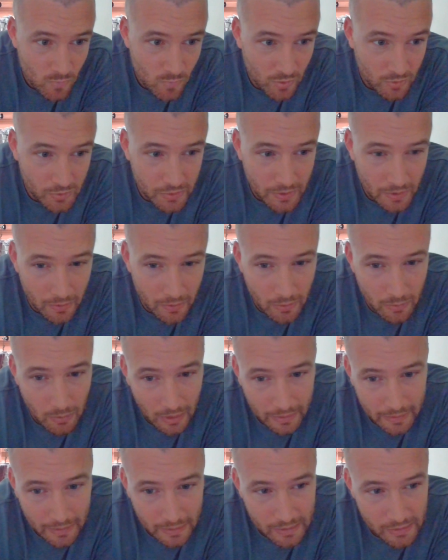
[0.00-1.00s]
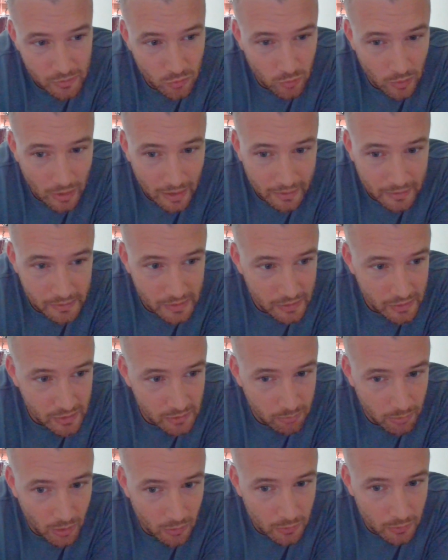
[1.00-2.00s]
So I guess crackers
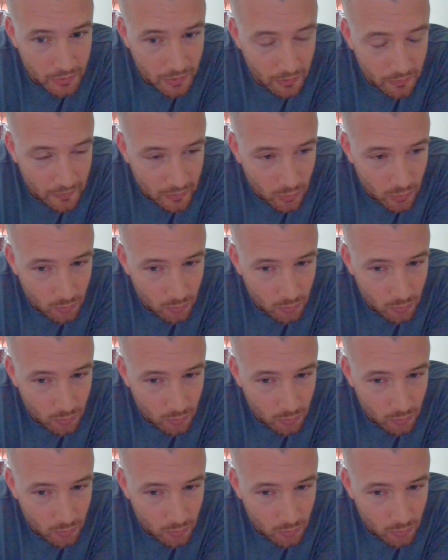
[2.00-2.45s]
explode, don't they?